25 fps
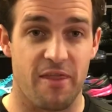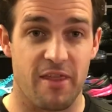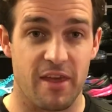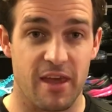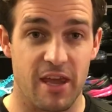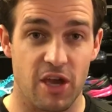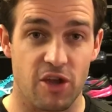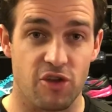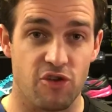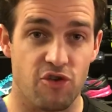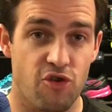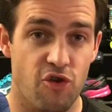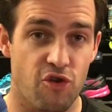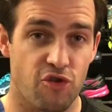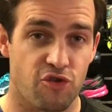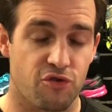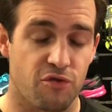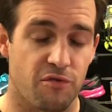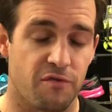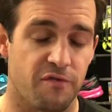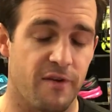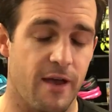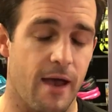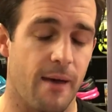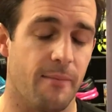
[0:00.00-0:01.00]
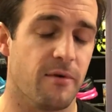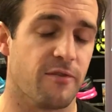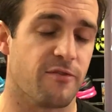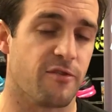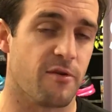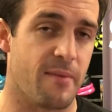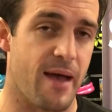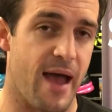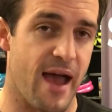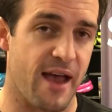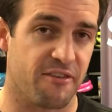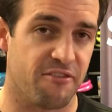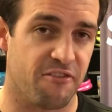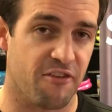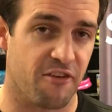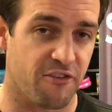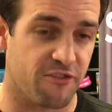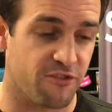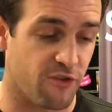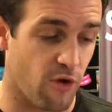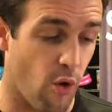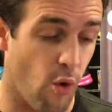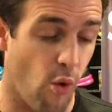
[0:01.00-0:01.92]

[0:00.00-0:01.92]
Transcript: the neutral family from Asics,